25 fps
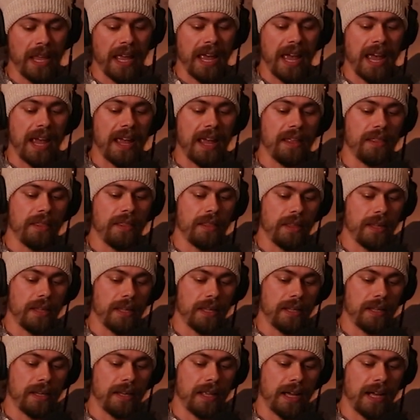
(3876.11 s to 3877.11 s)
and
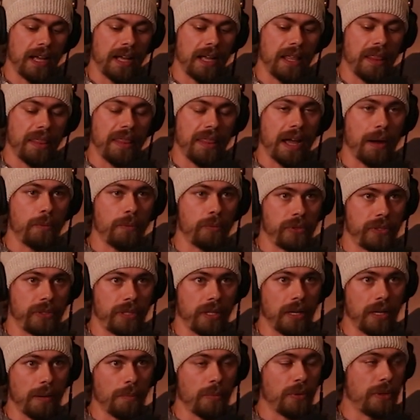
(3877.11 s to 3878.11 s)
then that was the
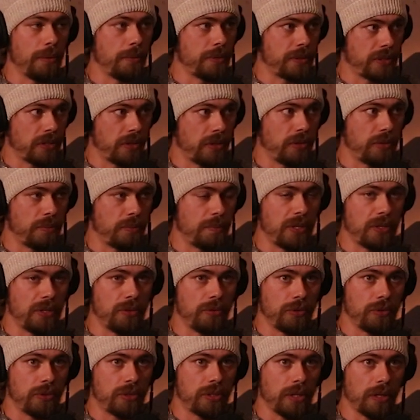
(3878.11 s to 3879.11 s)
number that was going to be
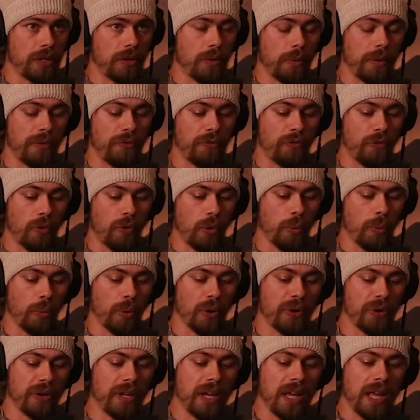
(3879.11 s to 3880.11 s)
used going
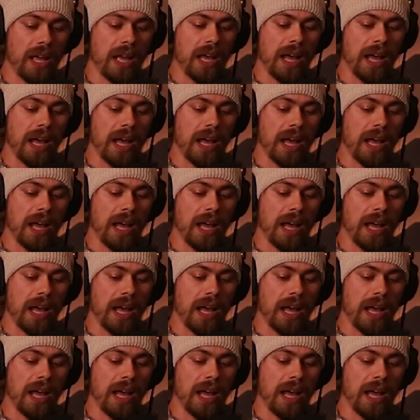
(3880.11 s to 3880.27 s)
forward.